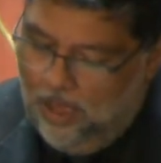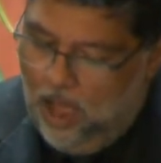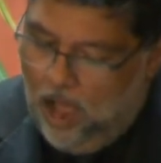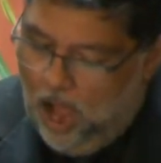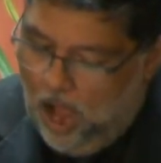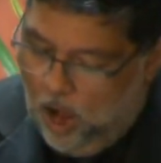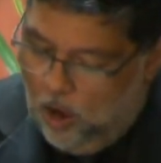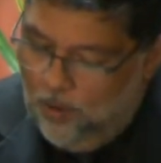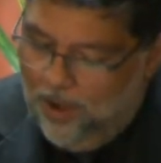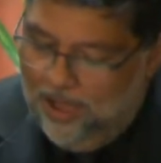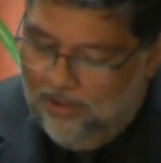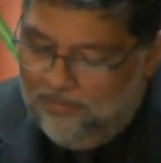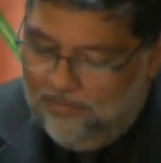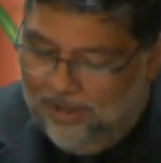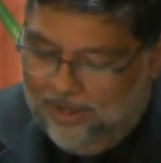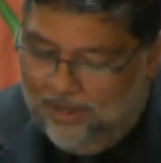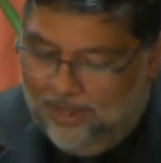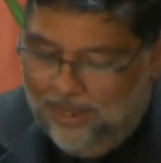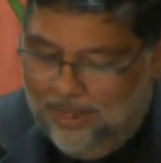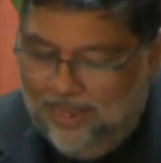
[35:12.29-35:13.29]

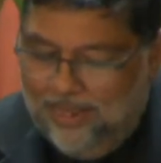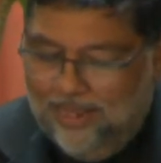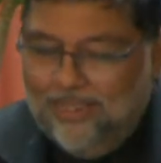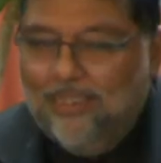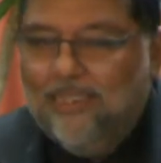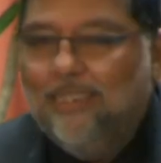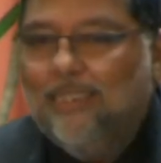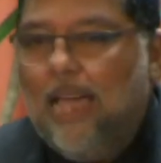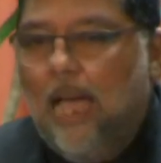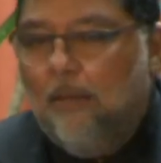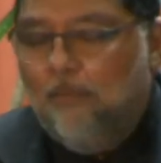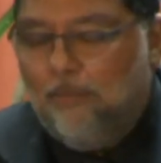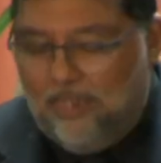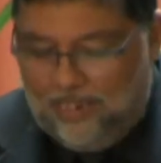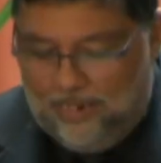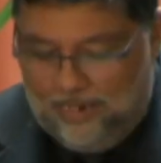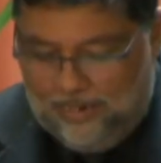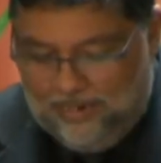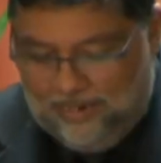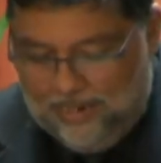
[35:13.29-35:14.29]
However,
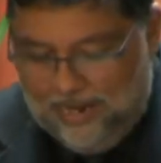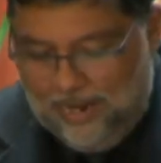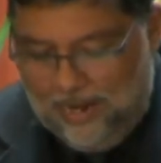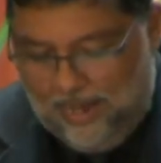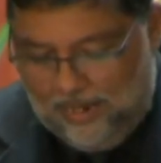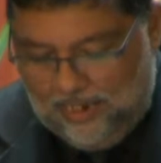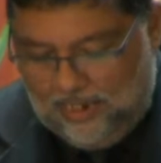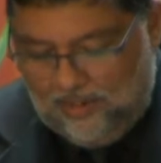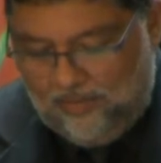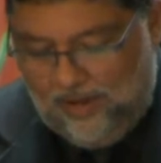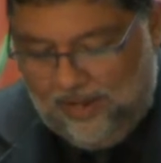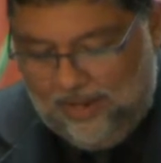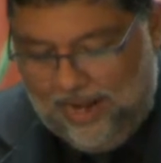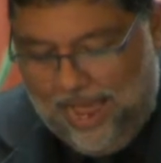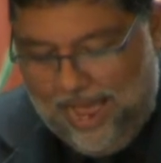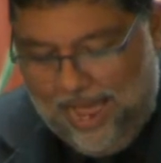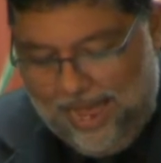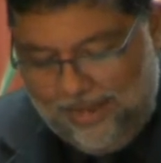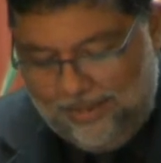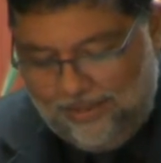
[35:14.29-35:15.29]
Samson's lustful
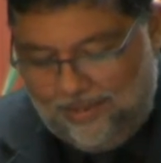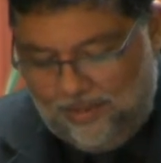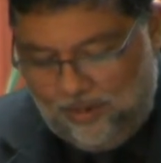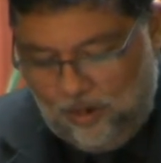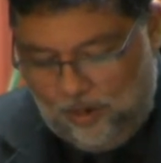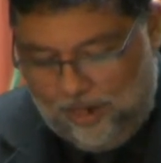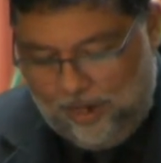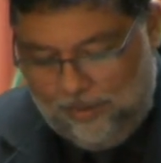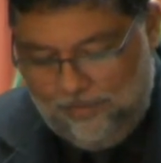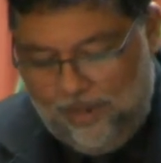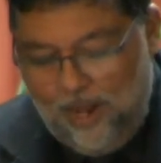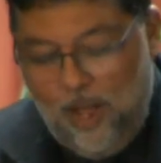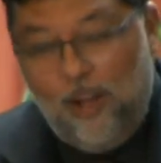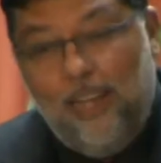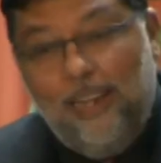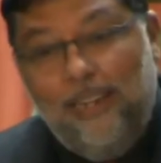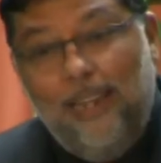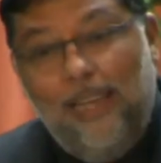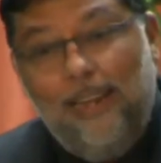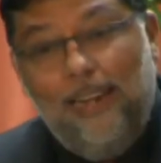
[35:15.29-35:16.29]
eyes took him
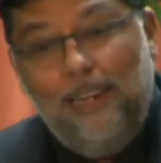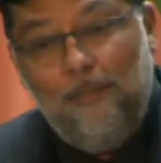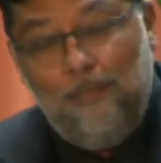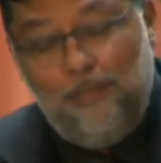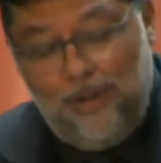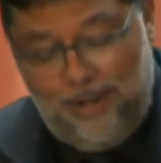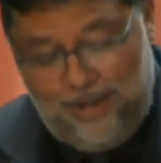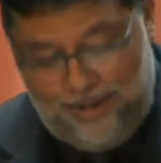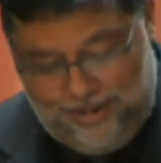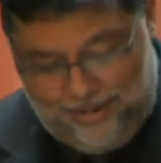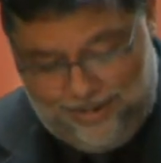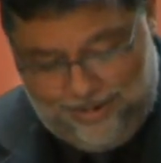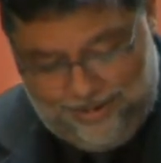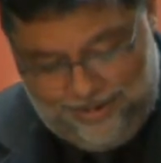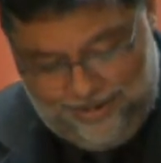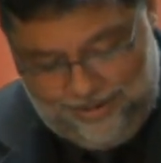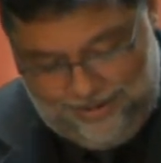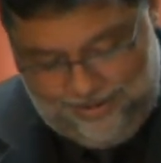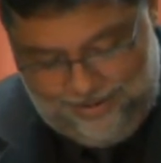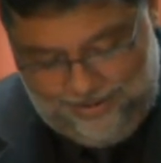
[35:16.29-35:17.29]
down a deadly path
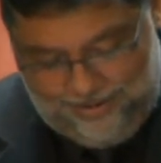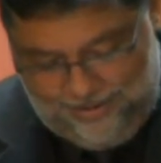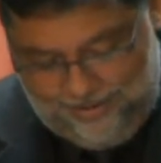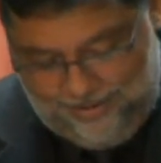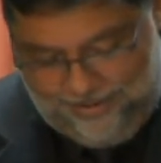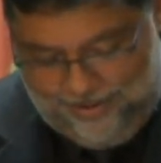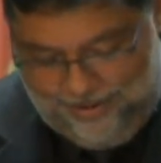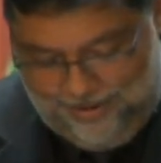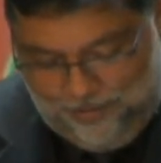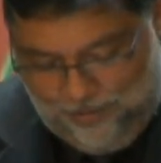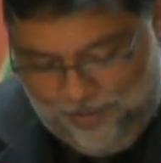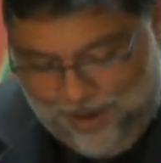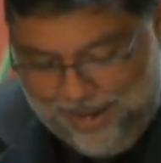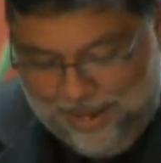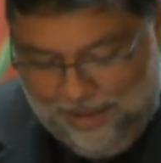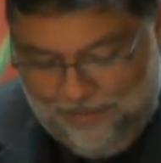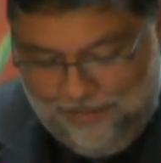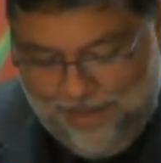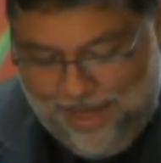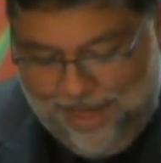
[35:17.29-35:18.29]
when
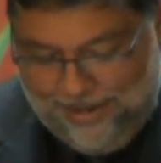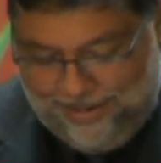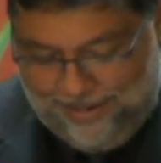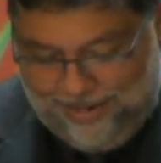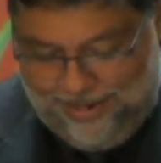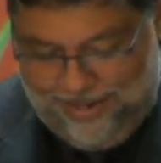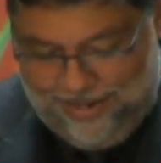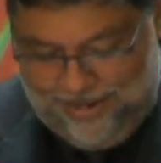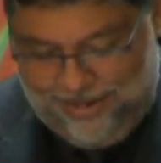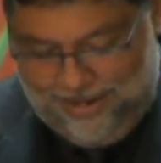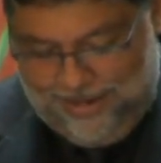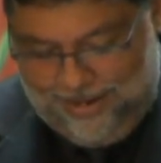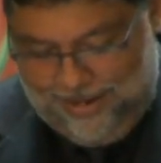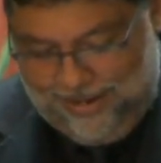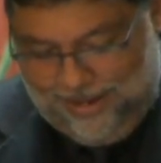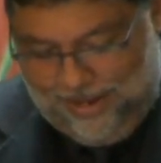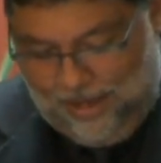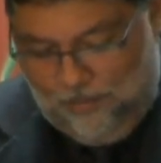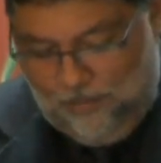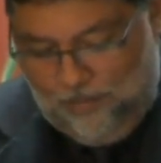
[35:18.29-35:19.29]
he met
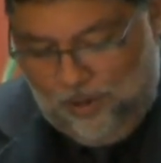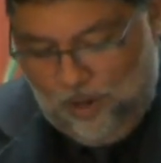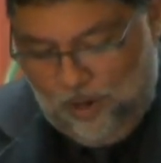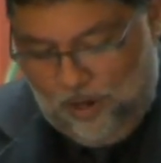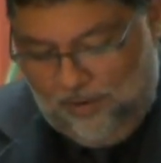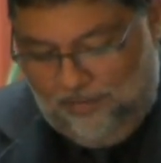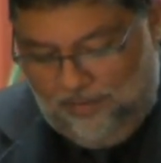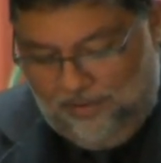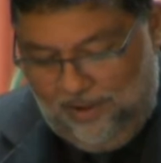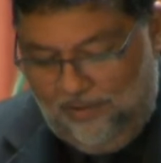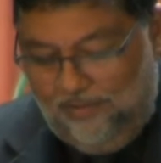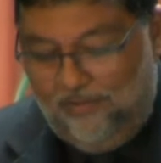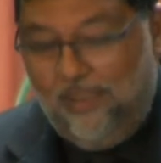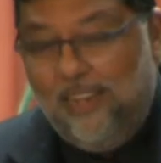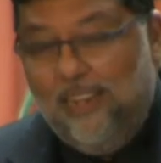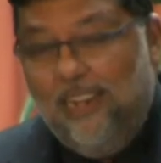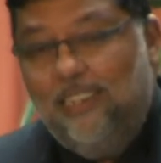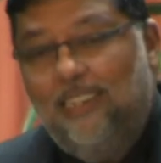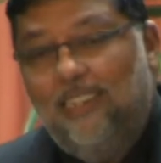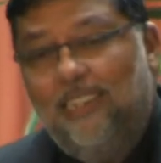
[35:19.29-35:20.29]
a beautiful
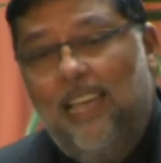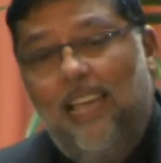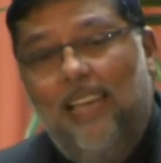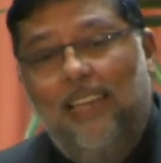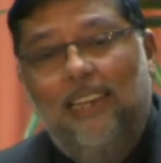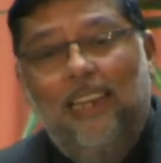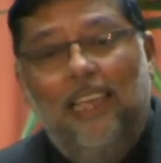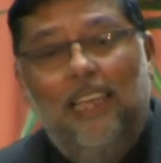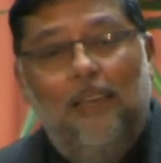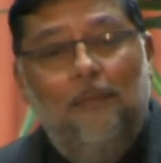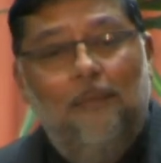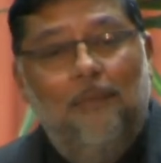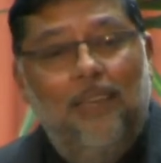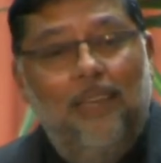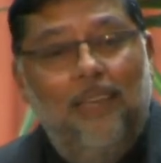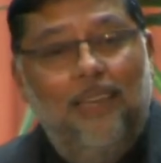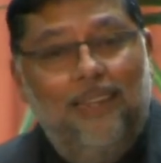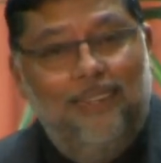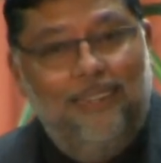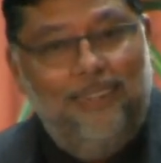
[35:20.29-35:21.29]
Philistine named
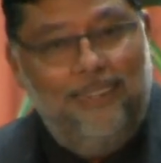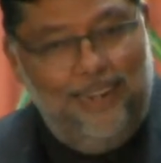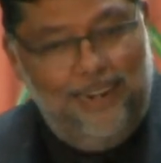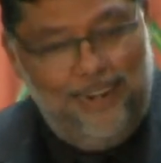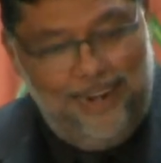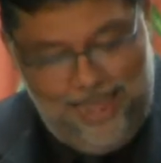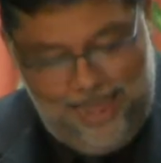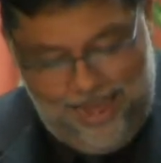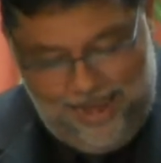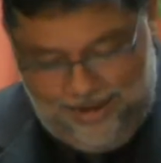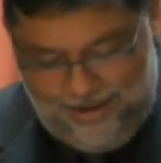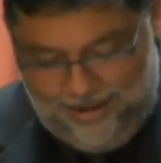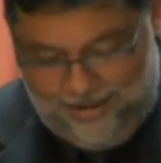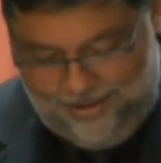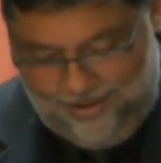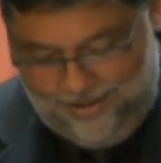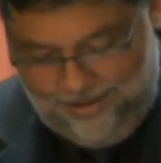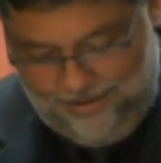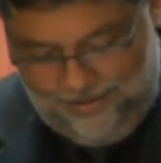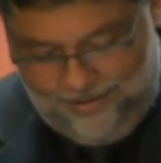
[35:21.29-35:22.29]
Delilah.